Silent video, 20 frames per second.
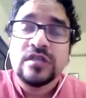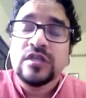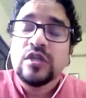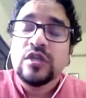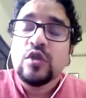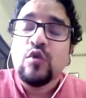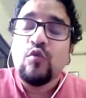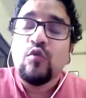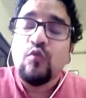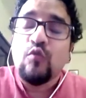
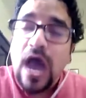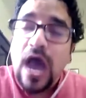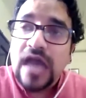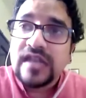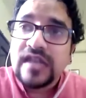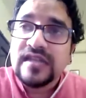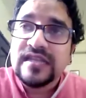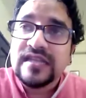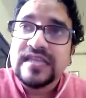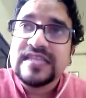
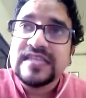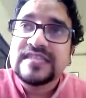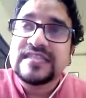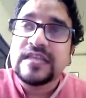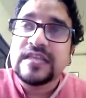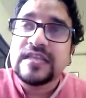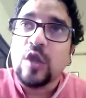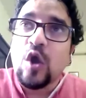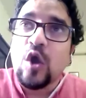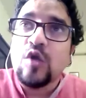One is the
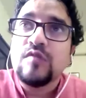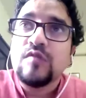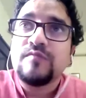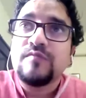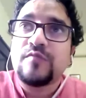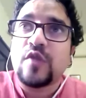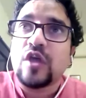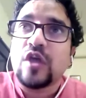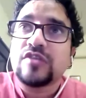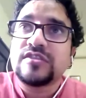long
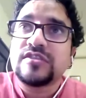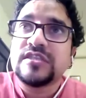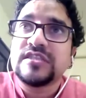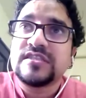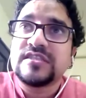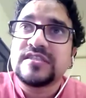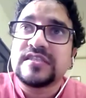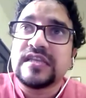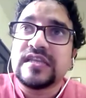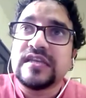
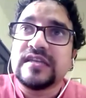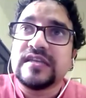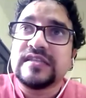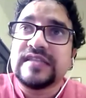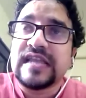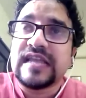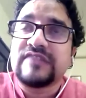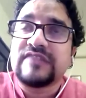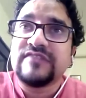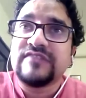process
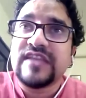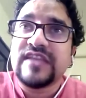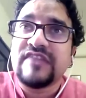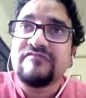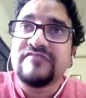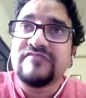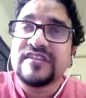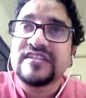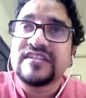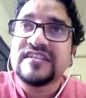that we have
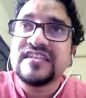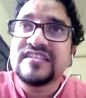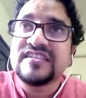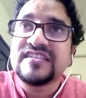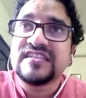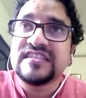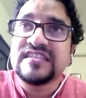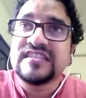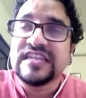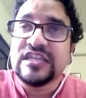witnessed
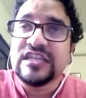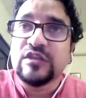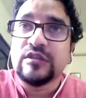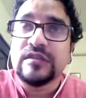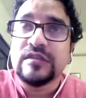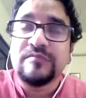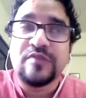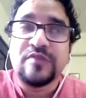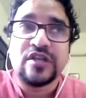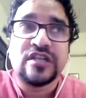in the
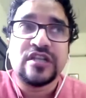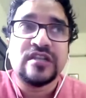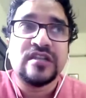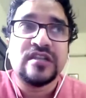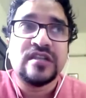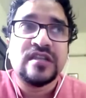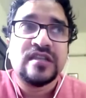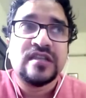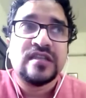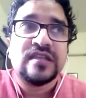neoliberal
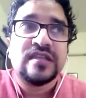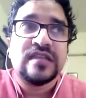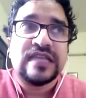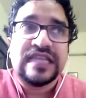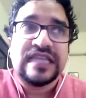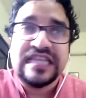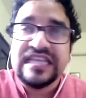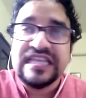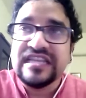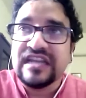
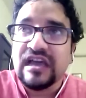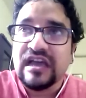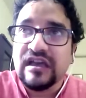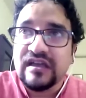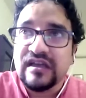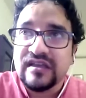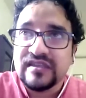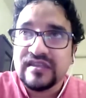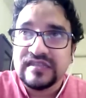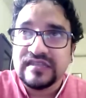era,
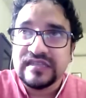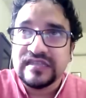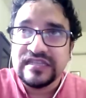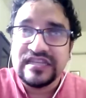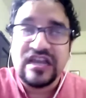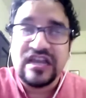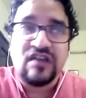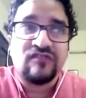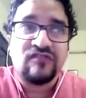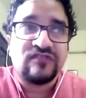the
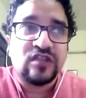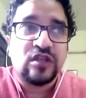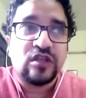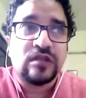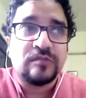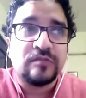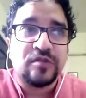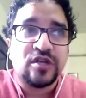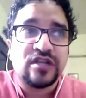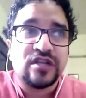era of
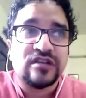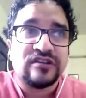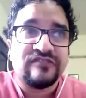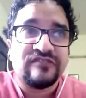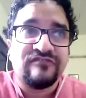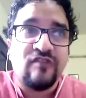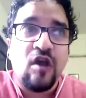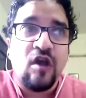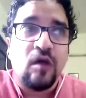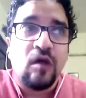neoliberal
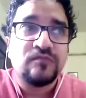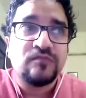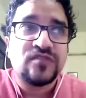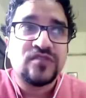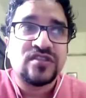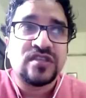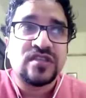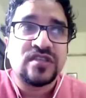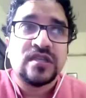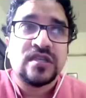reforms,
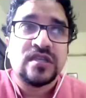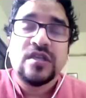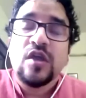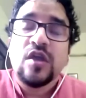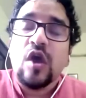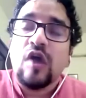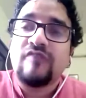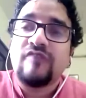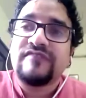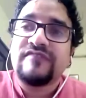
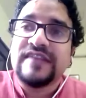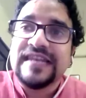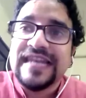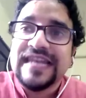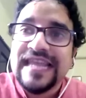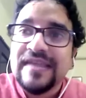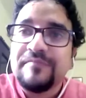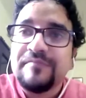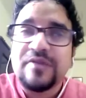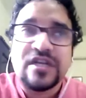of
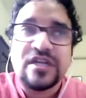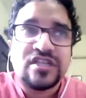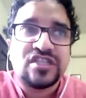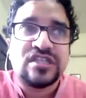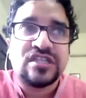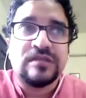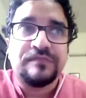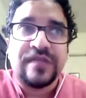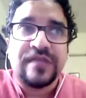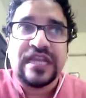labor
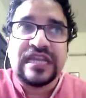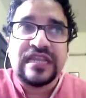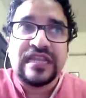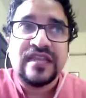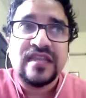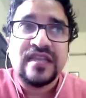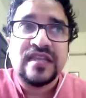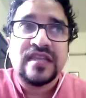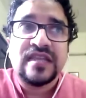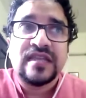cheapening,
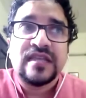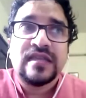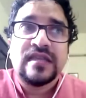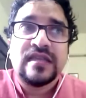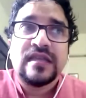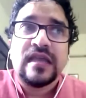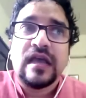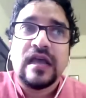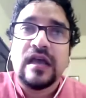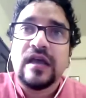
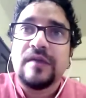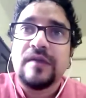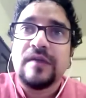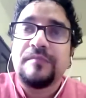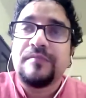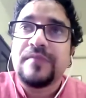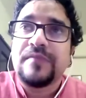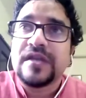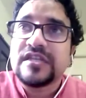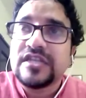
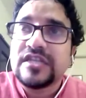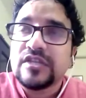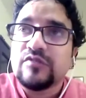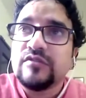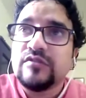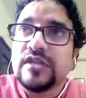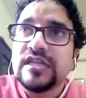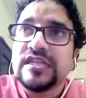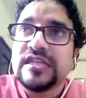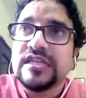
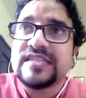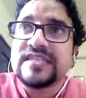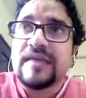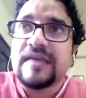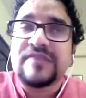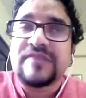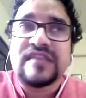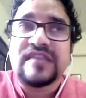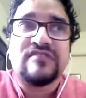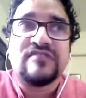particularly
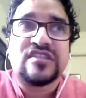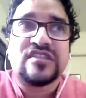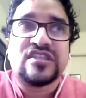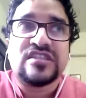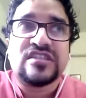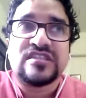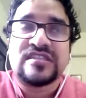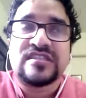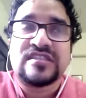something which is